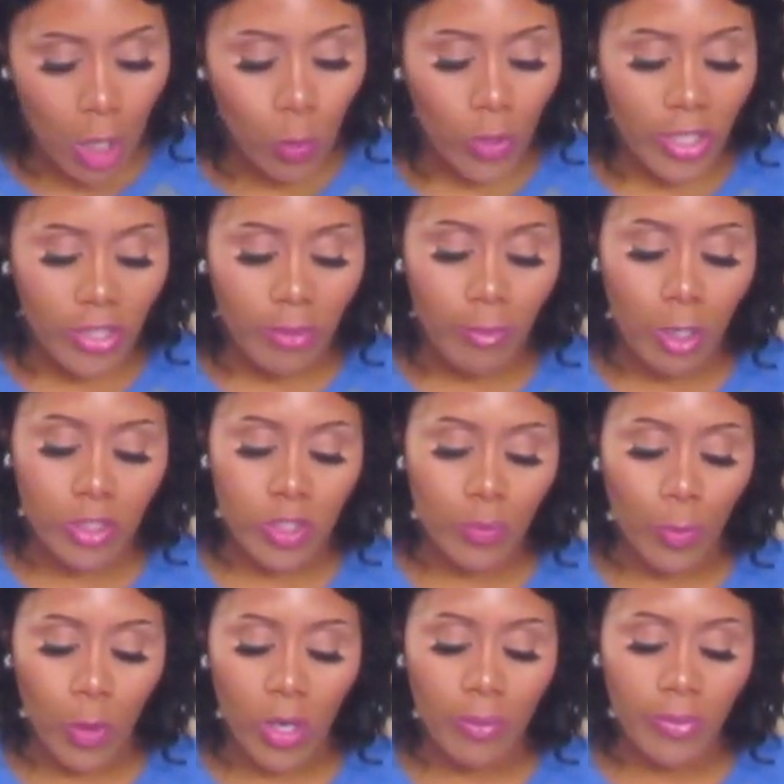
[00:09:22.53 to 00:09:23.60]
One of the most
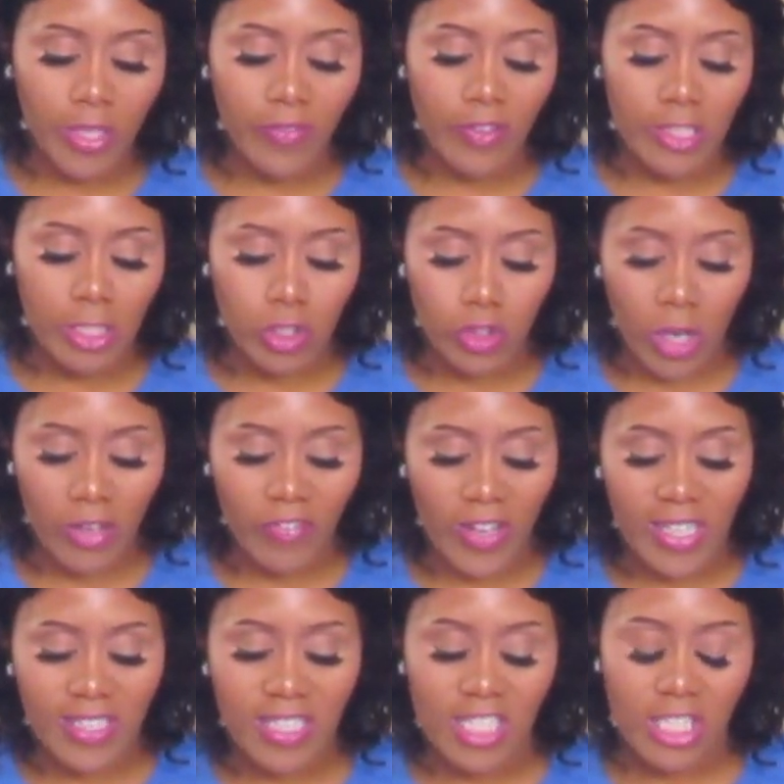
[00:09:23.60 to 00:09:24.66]
important benefits of dry
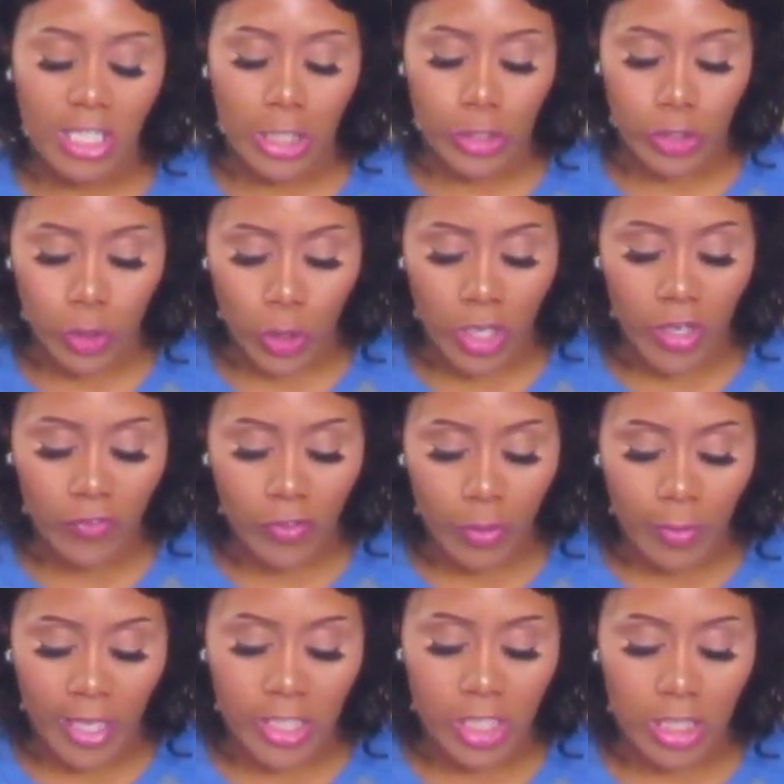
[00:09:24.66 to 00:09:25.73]
fasting is that your
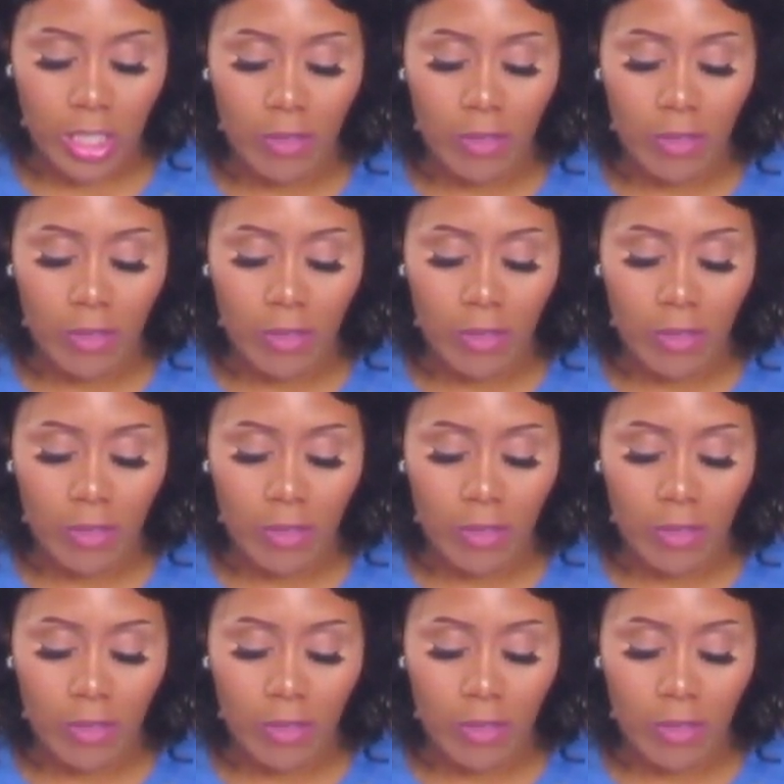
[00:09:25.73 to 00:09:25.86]
inflammation